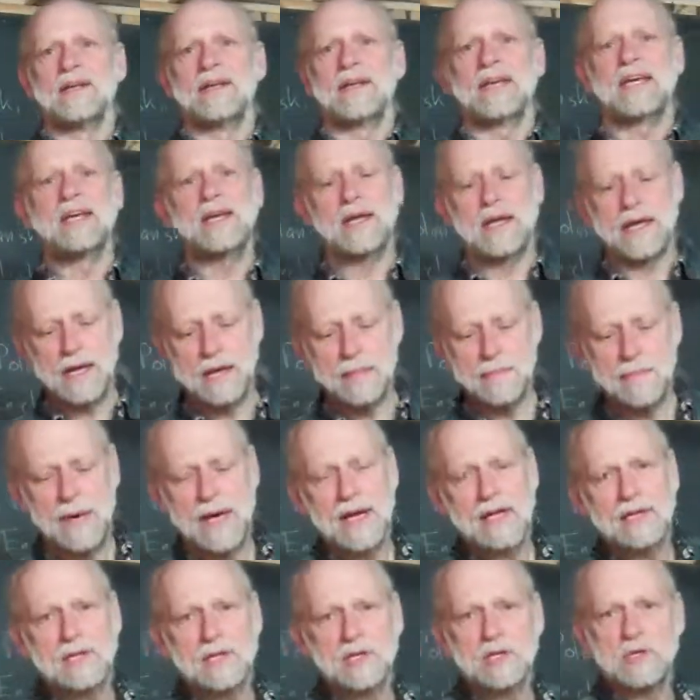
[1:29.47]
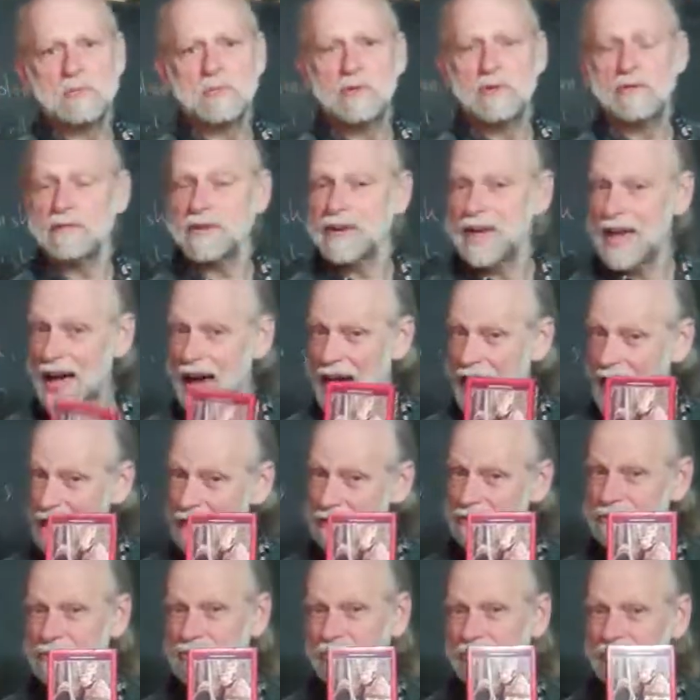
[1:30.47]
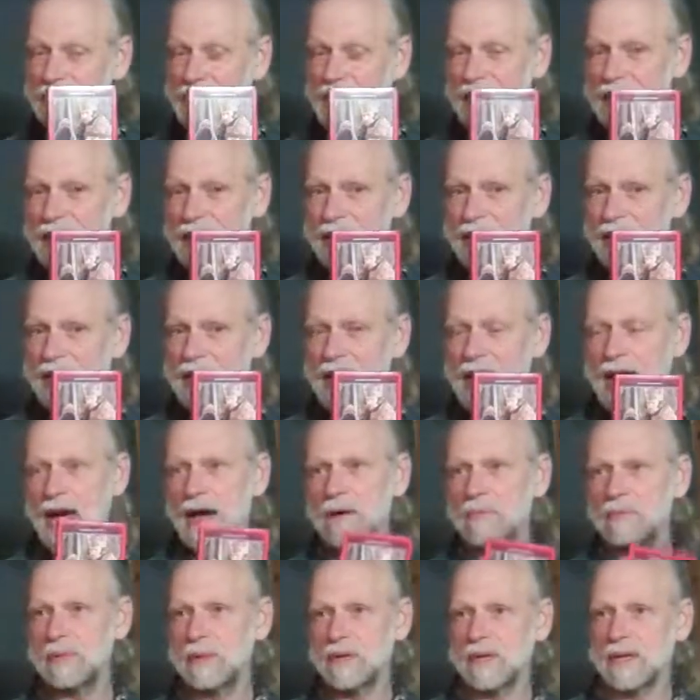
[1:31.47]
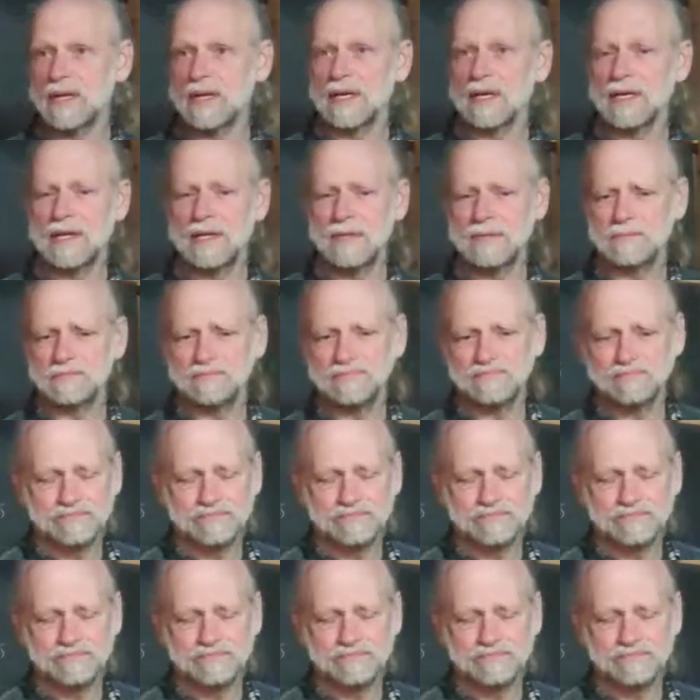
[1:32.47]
He he made this movie after that had happened. Oh.